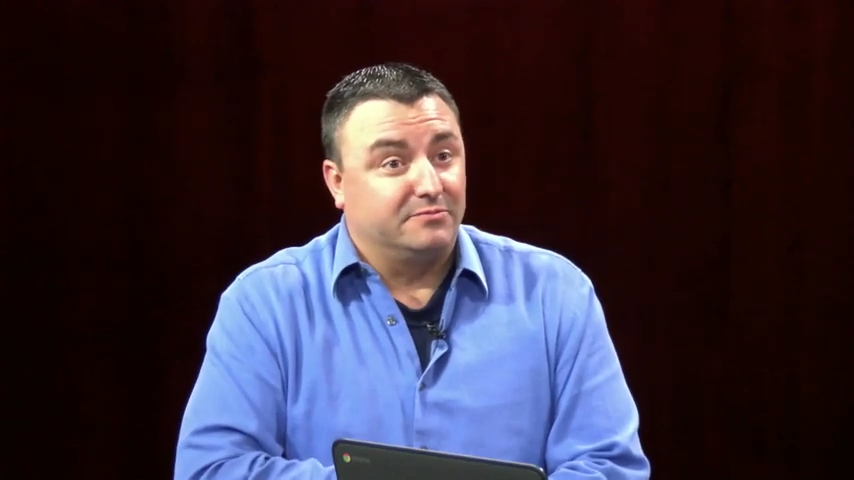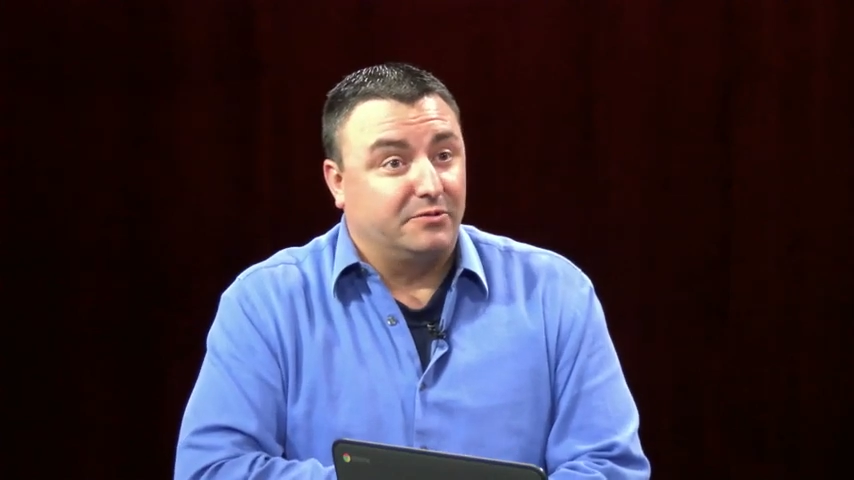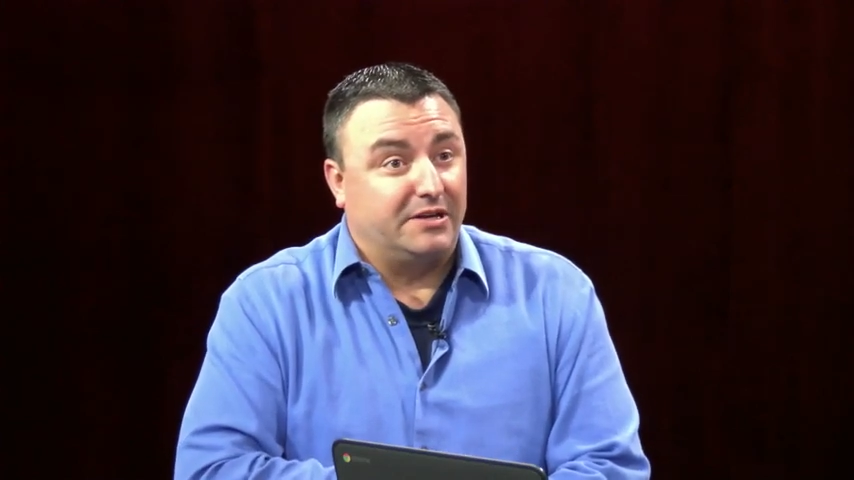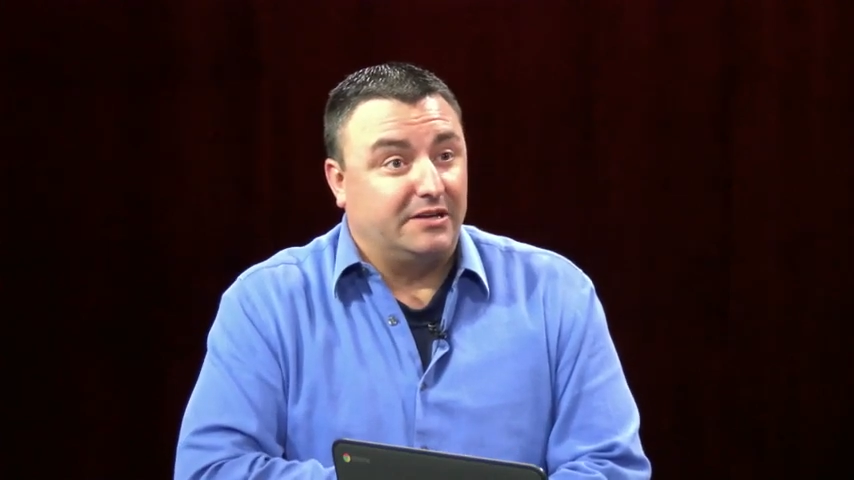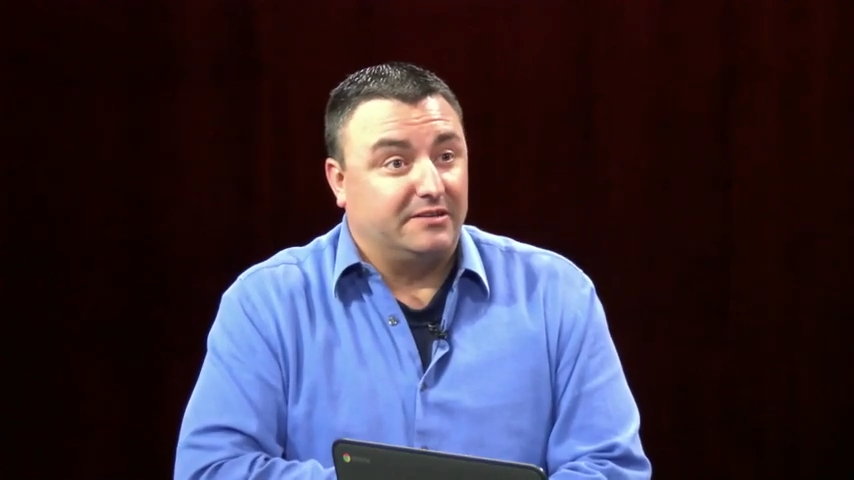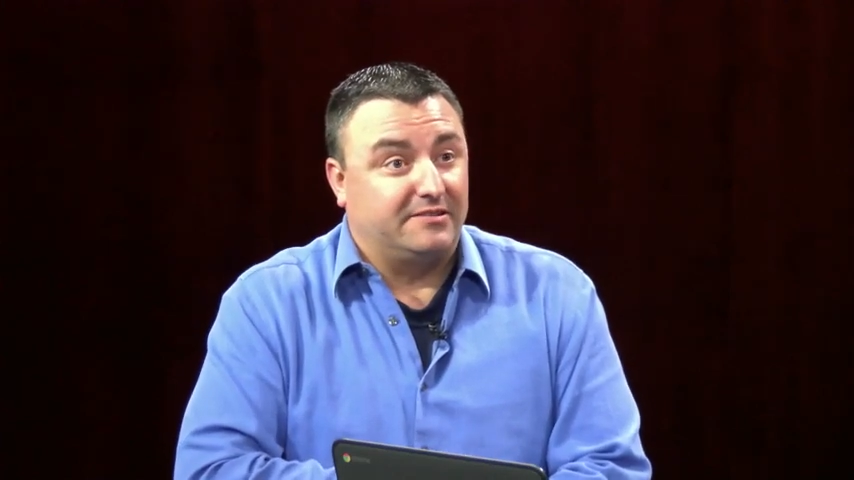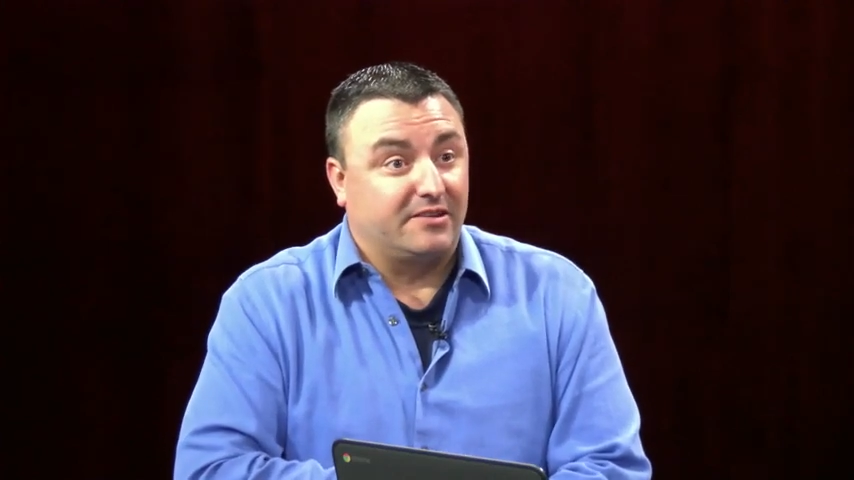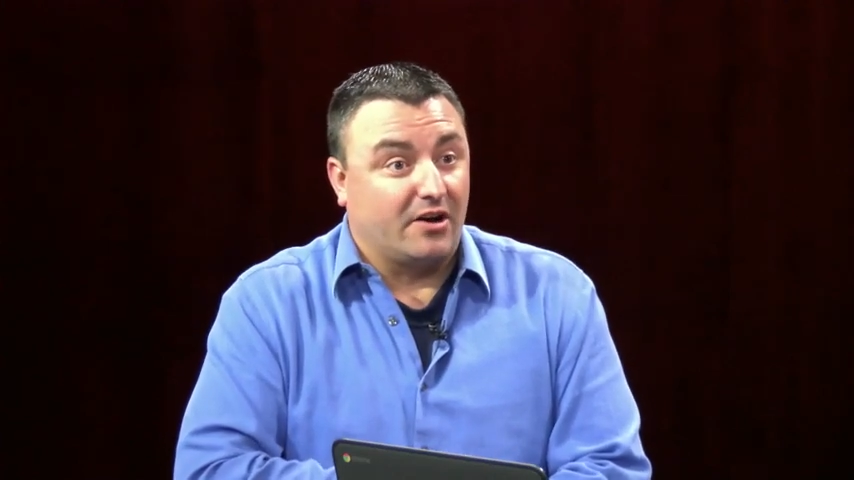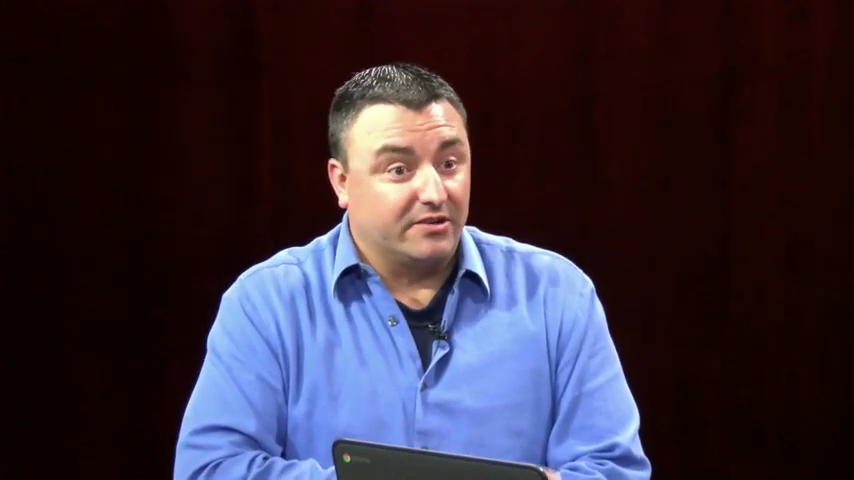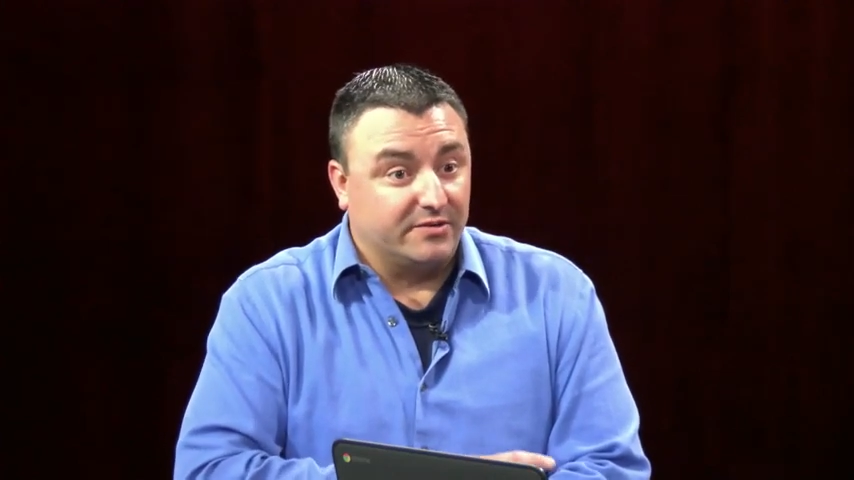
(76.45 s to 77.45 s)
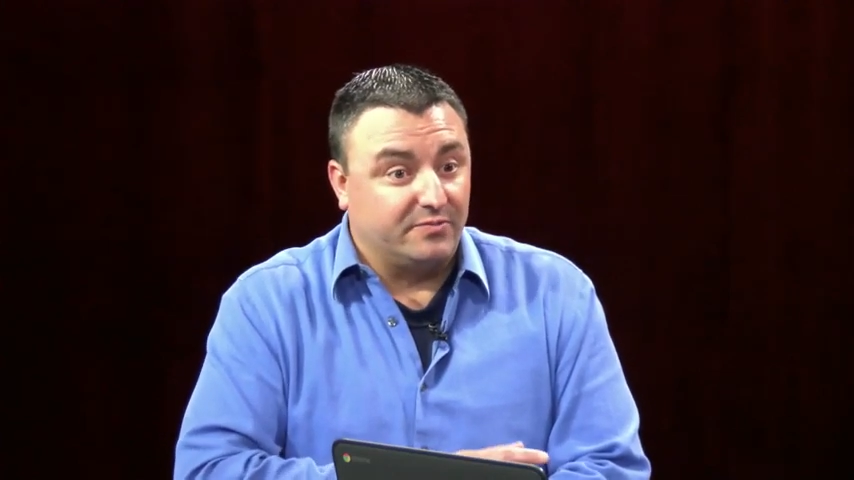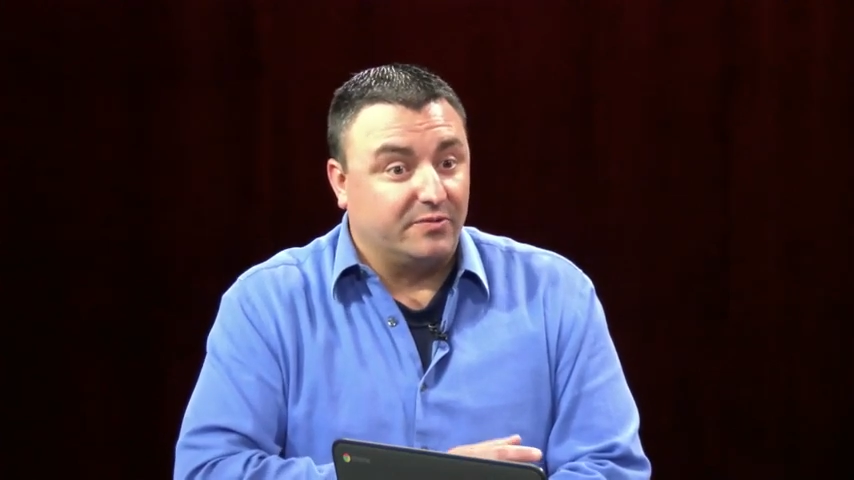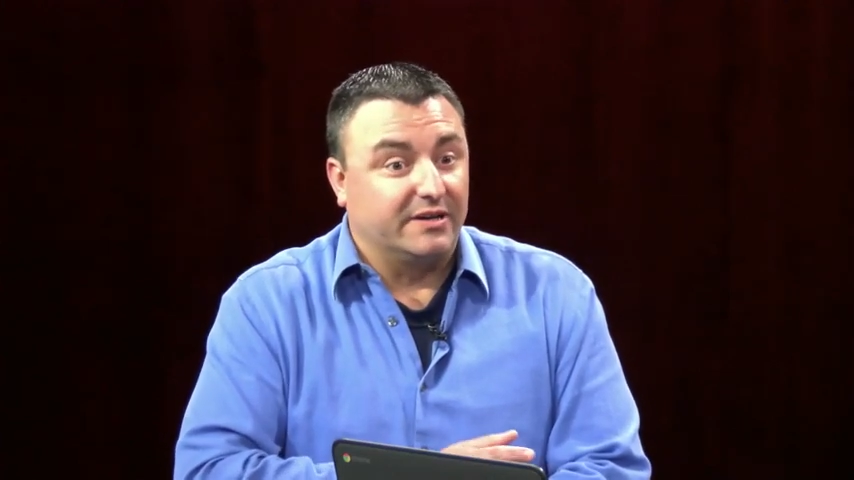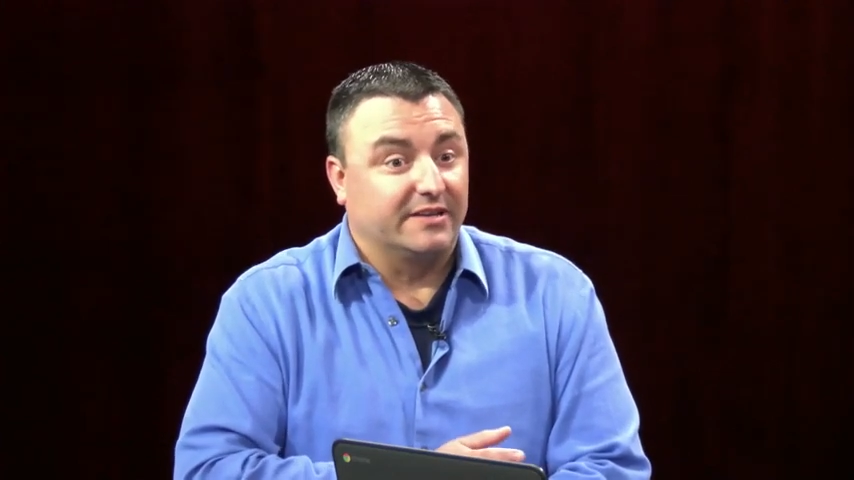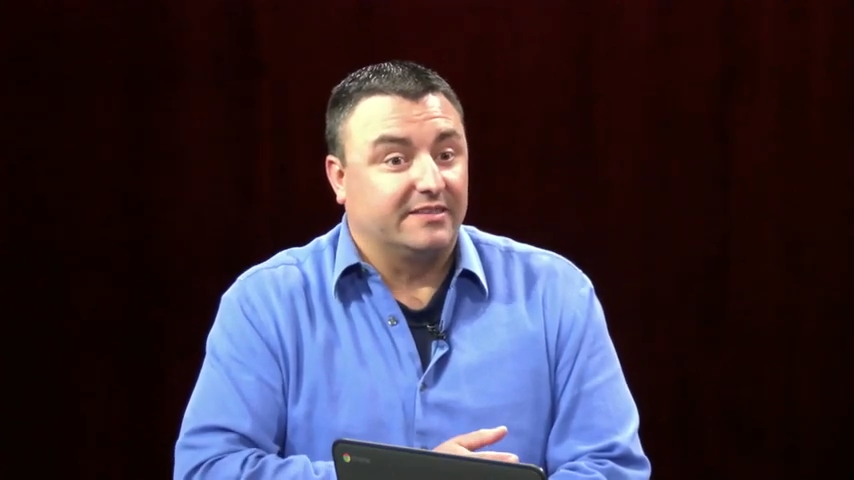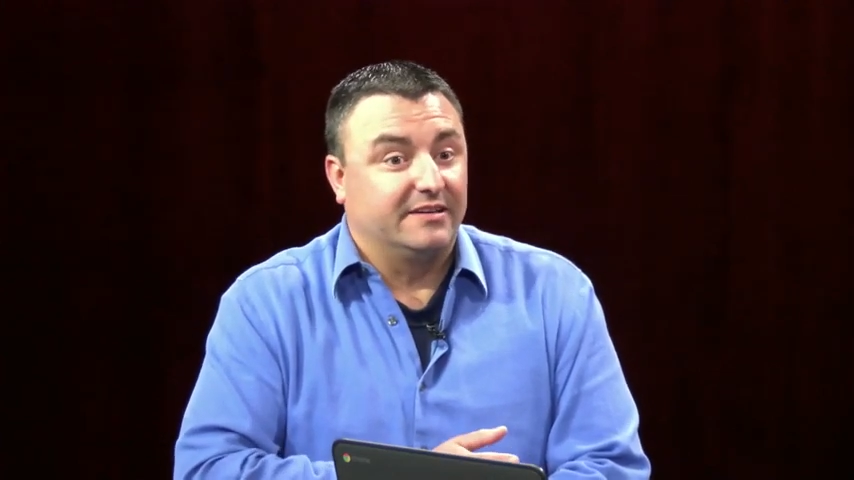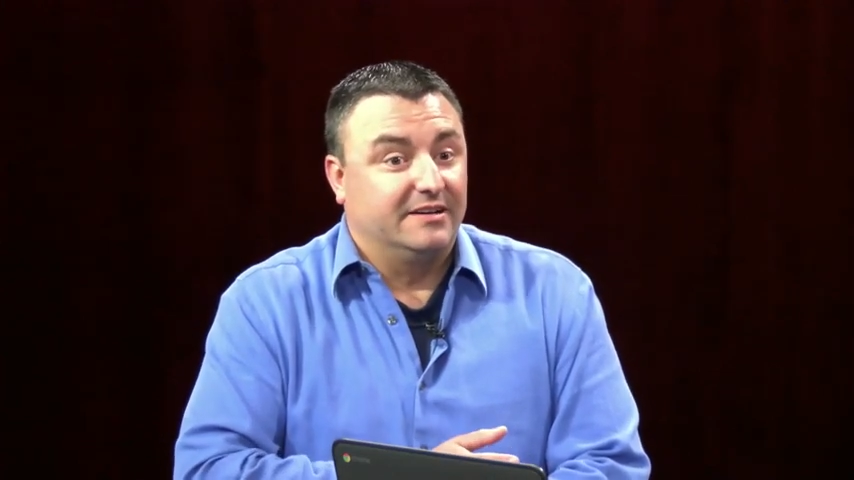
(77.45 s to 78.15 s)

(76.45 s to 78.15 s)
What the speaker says: We started with